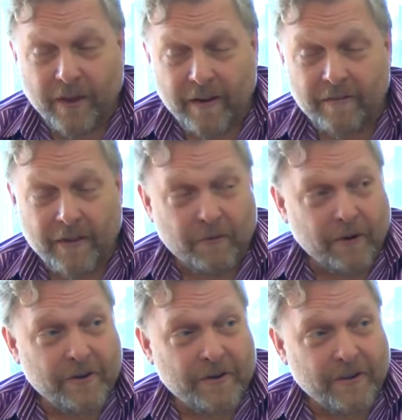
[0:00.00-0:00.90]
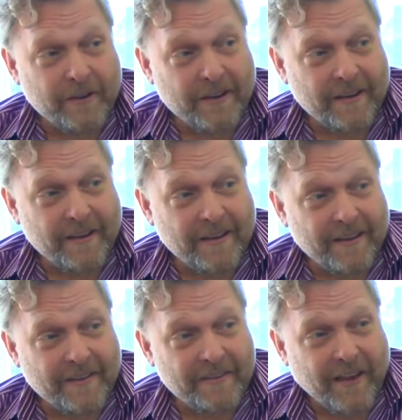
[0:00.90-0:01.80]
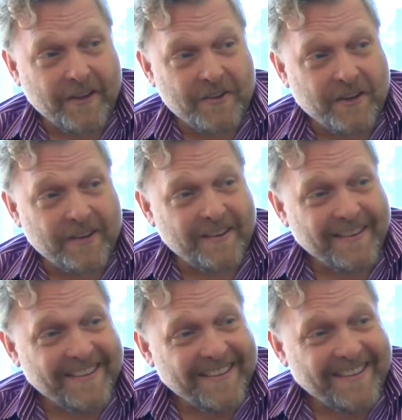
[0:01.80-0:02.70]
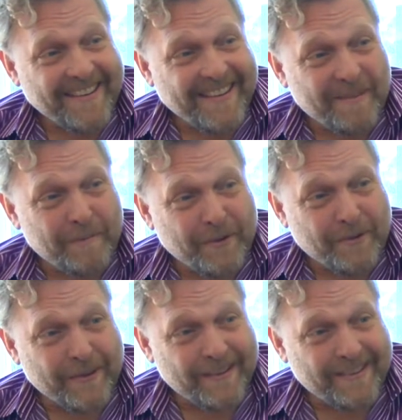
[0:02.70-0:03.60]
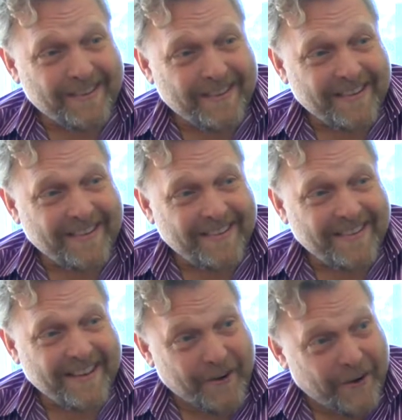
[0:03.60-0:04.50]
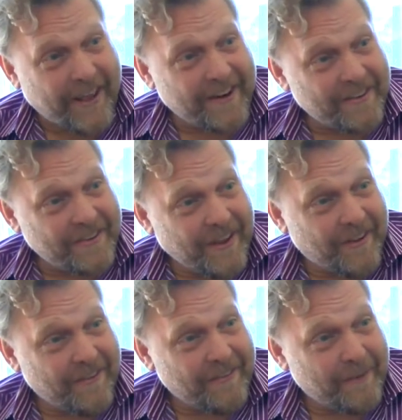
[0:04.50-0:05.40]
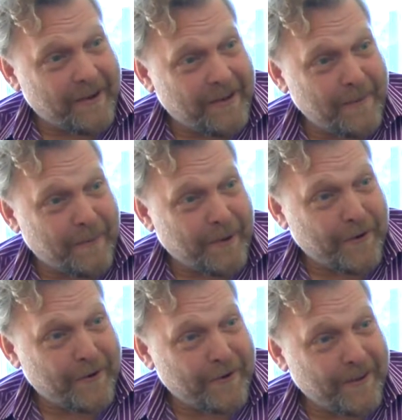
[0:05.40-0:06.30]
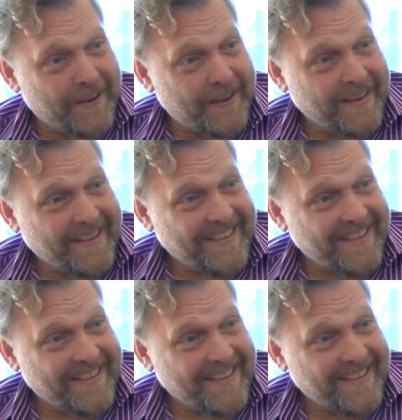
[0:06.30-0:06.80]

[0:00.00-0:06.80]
kind of the original in, intention in building the internet itself by Tim Berners-Lee,